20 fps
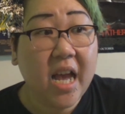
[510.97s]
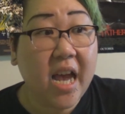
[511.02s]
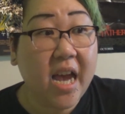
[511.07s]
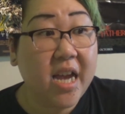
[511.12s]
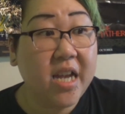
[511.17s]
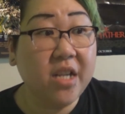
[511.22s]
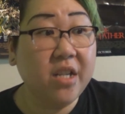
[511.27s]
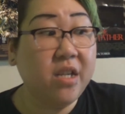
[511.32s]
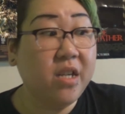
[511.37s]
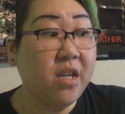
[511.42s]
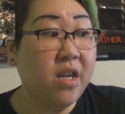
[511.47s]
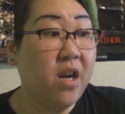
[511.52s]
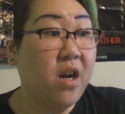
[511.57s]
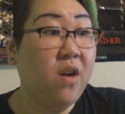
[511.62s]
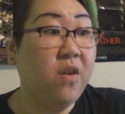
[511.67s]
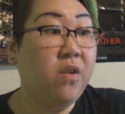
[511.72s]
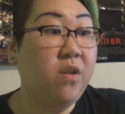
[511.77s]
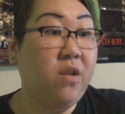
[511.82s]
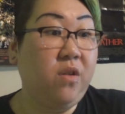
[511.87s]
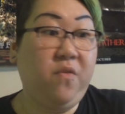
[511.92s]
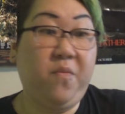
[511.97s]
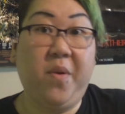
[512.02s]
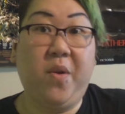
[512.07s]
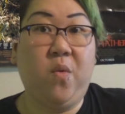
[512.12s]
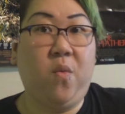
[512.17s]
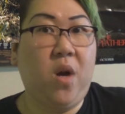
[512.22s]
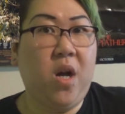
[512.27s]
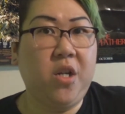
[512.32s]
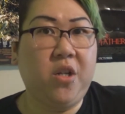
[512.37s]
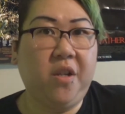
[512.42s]
and, you know, you've
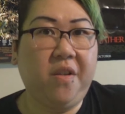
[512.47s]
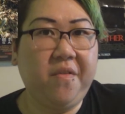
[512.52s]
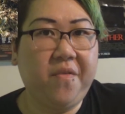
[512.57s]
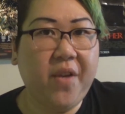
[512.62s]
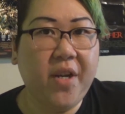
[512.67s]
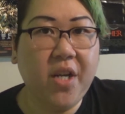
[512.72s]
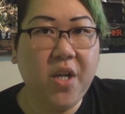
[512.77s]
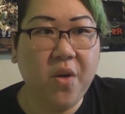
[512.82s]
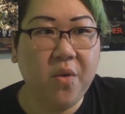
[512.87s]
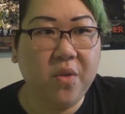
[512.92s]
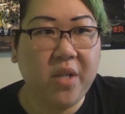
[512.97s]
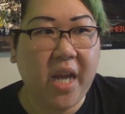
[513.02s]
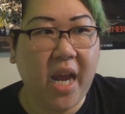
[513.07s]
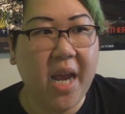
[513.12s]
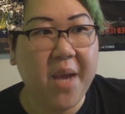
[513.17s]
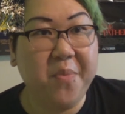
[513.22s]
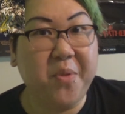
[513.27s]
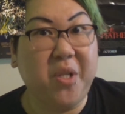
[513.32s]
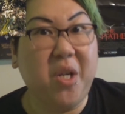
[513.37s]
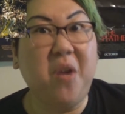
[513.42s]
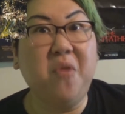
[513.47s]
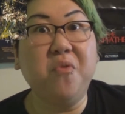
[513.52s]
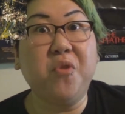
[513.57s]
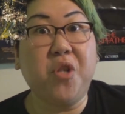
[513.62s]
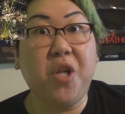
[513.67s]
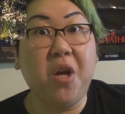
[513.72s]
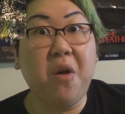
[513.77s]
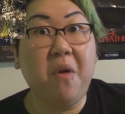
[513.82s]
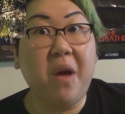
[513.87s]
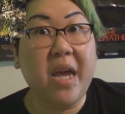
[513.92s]
been watching videotapes, don't
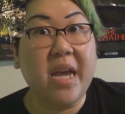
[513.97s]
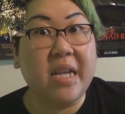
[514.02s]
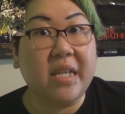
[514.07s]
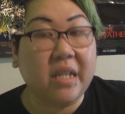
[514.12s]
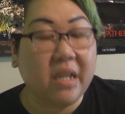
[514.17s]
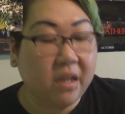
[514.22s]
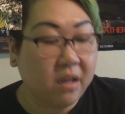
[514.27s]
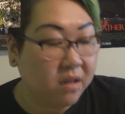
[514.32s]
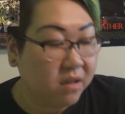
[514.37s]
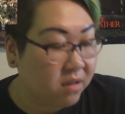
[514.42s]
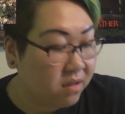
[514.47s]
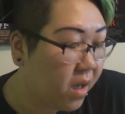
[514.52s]
do it!